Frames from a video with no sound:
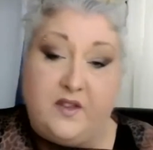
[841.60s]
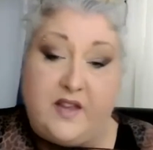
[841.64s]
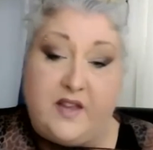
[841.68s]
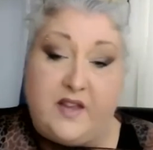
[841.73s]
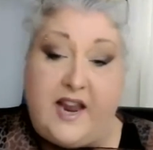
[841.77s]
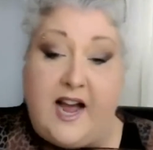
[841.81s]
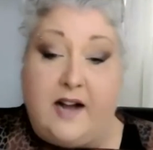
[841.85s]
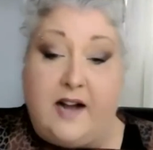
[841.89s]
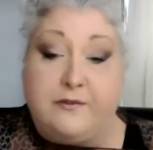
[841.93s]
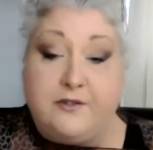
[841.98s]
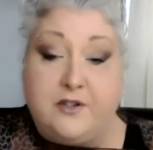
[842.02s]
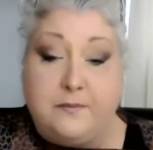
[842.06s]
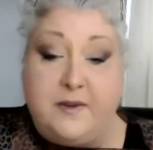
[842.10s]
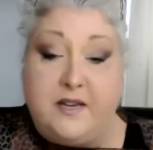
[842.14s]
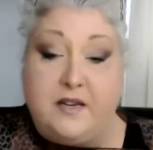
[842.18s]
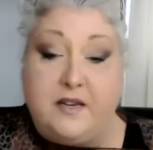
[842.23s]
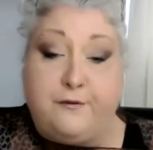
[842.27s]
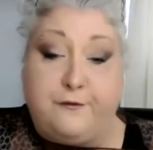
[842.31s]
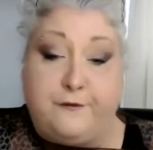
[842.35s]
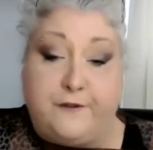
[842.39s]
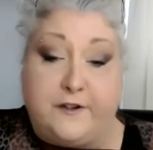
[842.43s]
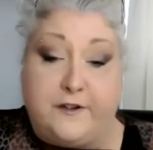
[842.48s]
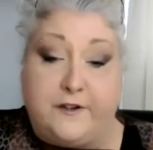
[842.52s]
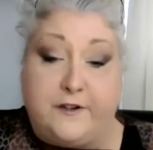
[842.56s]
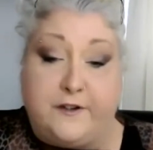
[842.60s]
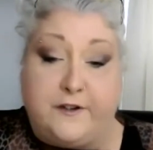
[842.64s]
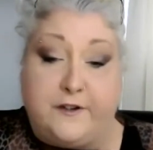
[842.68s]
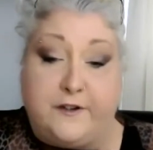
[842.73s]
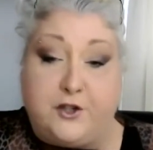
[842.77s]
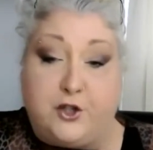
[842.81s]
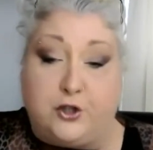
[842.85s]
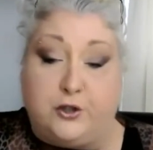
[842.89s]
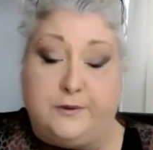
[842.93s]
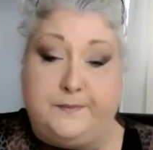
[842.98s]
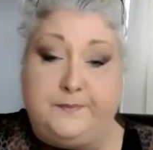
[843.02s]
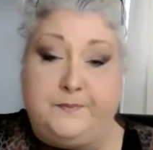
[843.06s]
They have to be
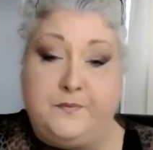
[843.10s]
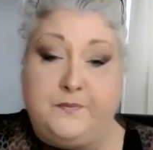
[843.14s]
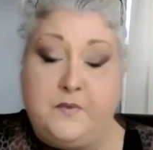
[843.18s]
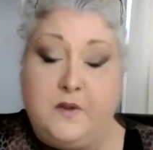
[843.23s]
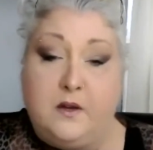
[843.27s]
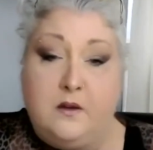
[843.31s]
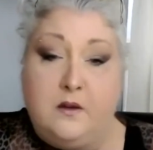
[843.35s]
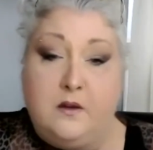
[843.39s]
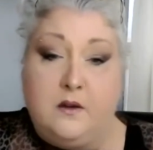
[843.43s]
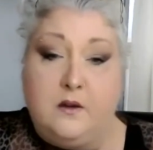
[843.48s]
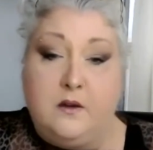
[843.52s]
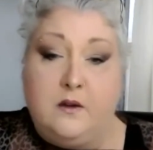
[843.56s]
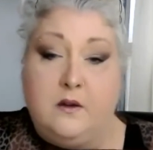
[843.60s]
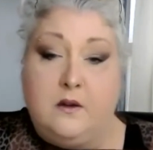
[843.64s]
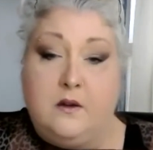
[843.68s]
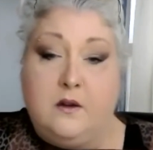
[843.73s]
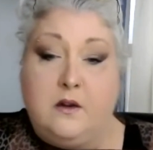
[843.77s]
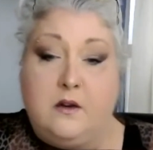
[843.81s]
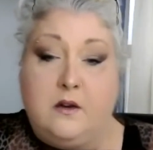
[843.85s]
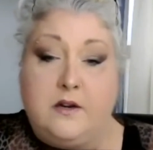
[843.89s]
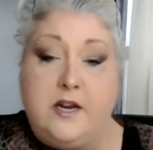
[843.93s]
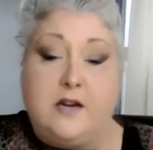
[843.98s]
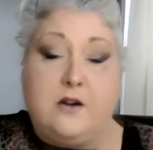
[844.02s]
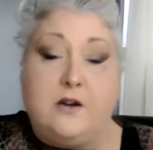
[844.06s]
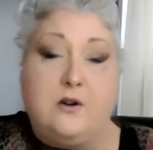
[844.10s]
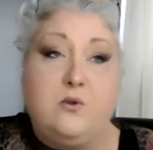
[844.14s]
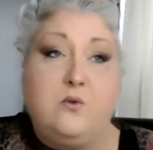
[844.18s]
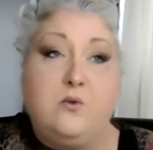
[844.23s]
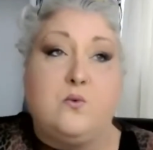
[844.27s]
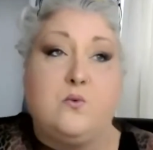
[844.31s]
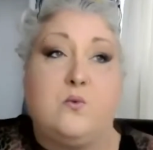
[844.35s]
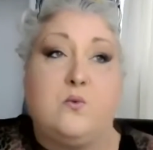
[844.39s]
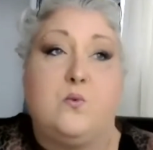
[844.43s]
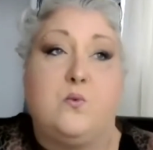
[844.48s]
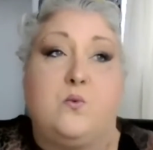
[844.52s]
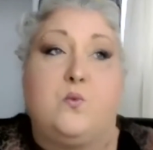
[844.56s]
official. Now,
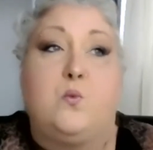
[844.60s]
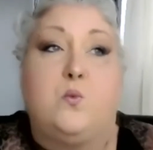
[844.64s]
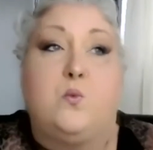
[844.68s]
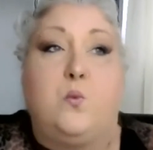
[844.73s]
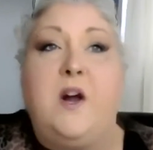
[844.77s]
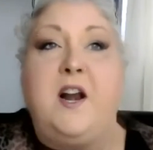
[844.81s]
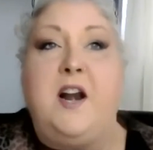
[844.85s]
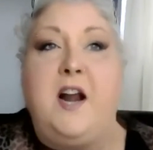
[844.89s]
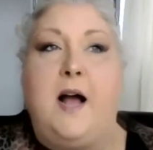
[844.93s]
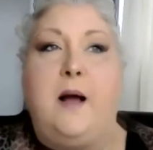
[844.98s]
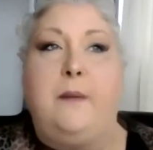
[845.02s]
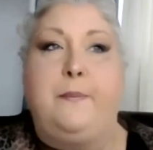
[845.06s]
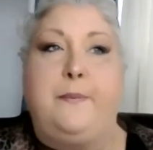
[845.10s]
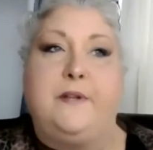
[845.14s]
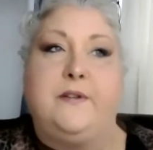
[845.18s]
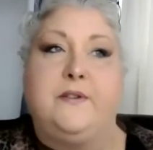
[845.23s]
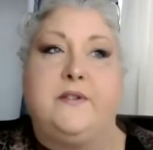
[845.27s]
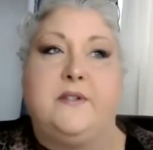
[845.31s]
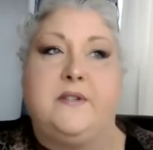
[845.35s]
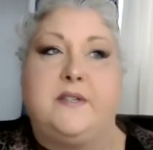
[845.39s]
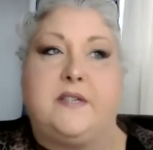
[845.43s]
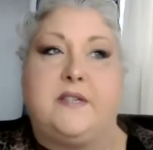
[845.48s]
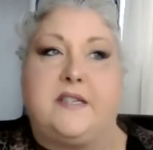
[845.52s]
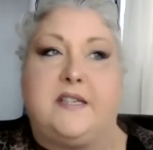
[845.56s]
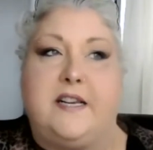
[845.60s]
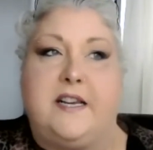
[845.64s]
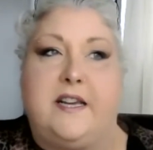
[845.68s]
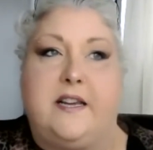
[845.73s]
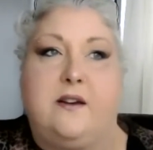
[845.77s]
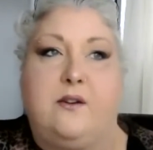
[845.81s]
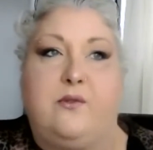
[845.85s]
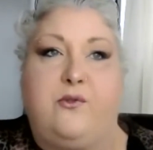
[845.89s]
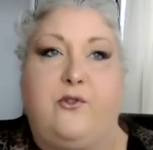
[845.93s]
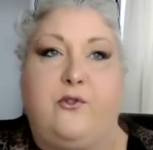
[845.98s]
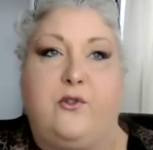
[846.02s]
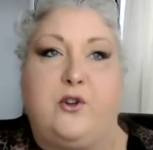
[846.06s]
what happens
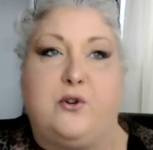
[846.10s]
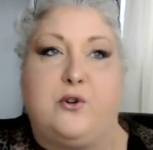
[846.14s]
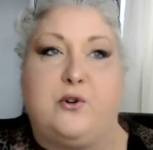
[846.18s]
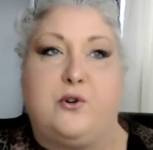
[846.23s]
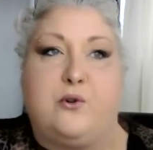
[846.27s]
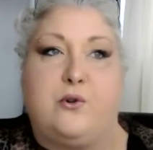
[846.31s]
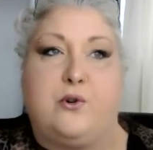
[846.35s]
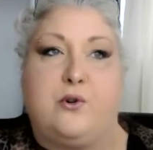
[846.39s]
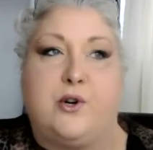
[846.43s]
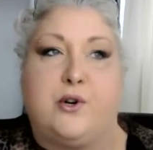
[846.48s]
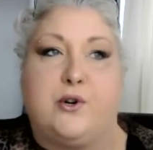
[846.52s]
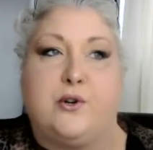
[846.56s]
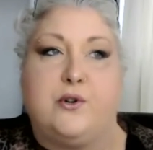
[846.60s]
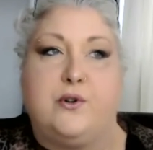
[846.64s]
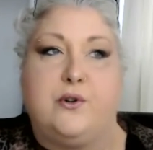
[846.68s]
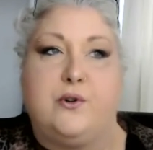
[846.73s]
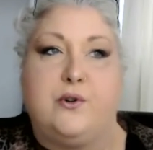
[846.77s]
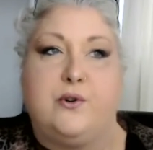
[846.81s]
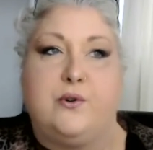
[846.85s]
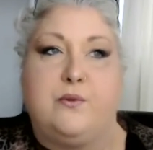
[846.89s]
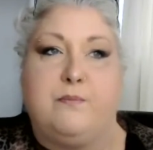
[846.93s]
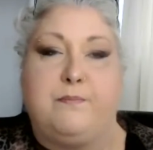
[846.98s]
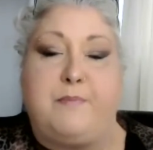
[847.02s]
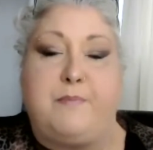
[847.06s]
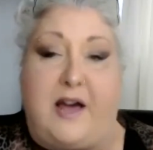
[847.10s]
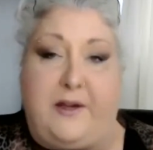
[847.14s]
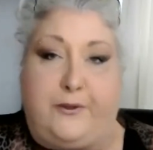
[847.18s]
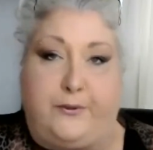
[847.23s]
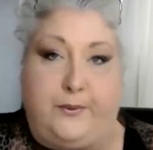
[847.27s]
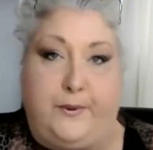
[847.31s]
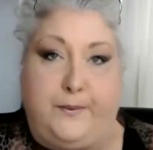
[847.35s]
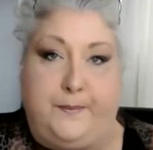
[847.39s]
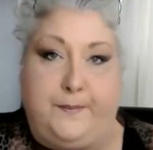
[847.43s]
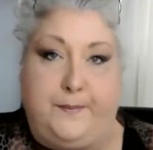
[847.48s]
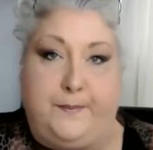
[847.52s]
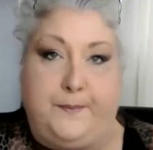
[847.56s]
if your
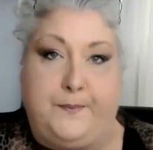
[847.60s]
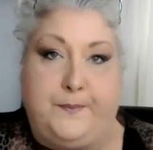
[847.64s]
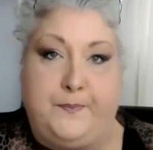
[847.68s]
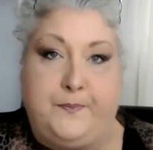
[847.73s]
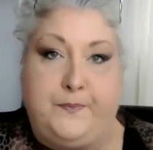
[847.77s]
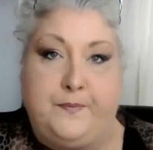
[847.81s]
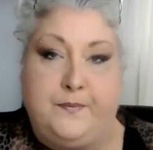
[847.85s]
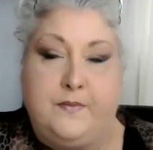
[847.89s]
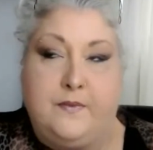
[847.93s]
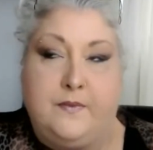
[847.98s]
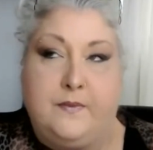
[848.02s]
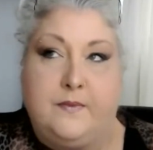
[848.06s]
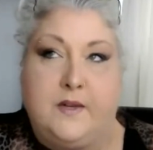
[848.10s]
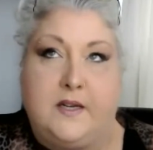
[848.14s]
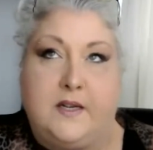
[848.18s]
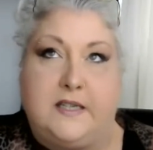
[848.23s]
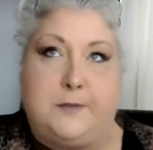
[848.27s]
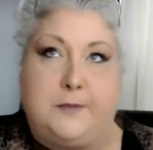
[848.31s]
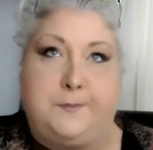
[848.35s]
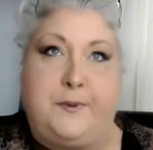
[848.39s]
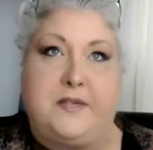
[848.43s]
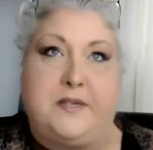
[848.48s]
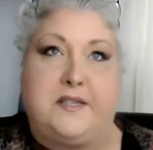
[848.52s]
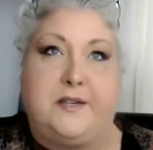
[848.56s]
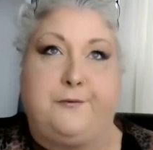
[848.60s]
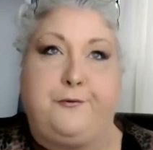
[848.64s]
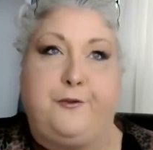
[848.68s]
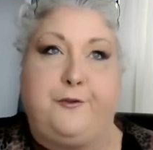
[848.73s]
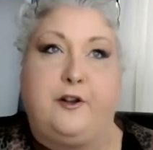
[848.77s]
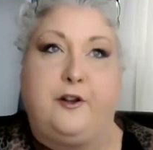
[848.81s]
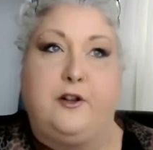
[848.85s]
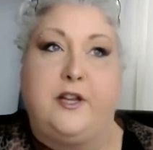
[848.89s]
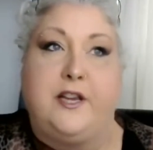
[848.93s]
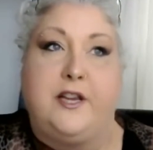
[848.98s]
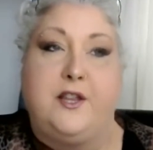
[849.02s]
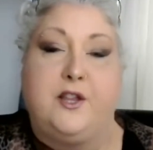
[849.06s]
bathroom,
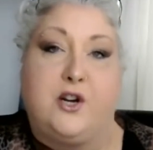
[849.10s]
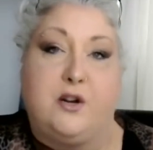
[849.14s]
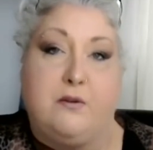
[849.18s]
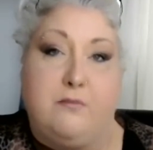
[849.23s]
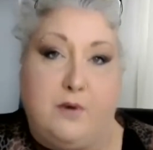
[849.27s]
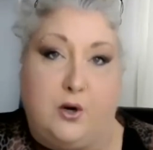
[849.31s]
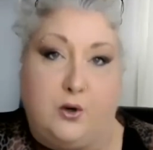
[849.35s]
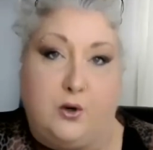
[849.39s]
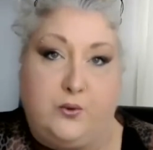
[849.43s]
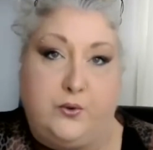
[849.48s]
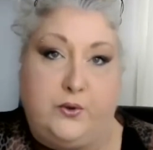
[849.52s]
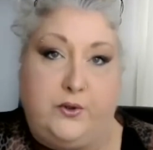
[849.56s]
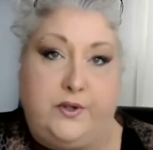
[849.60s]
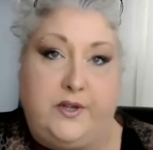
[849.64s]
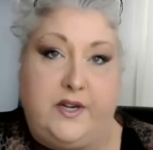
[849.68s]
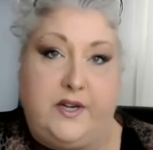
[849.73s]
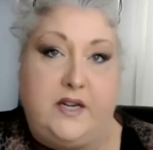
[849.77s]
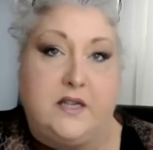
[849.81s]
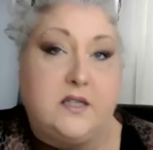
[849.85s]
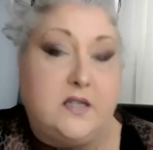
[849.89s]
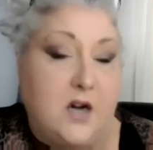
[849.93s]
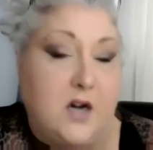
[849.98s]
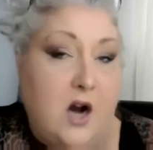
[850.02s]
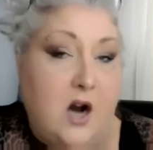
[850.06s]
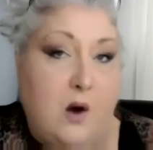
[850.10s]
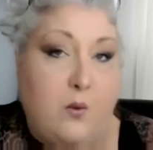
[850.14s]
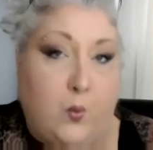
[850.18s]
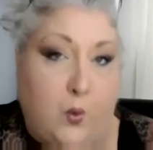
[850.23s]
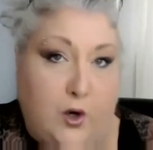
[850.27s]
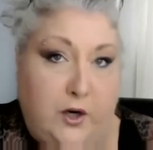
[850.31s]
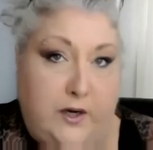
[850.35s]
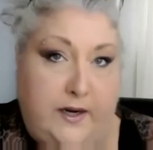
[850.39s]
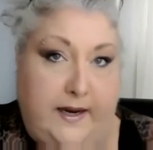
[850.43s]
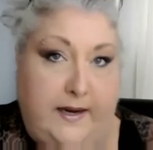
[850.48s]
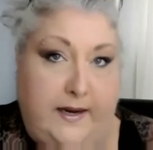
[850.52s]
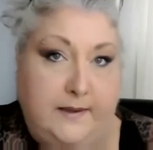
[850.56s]
specifically the commode, is not
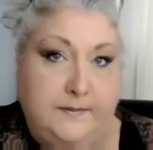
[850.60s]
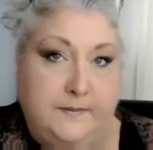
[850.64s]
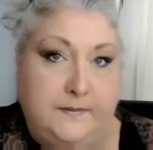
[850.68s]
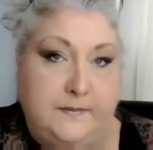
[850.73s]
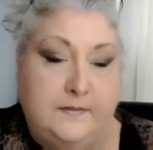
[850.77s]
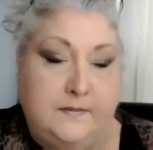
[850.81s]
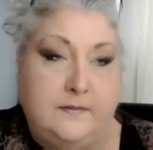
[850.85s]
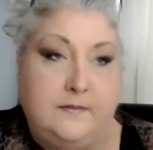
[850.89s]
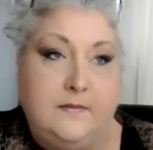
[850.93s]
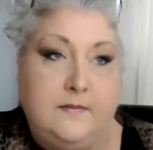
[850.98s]
working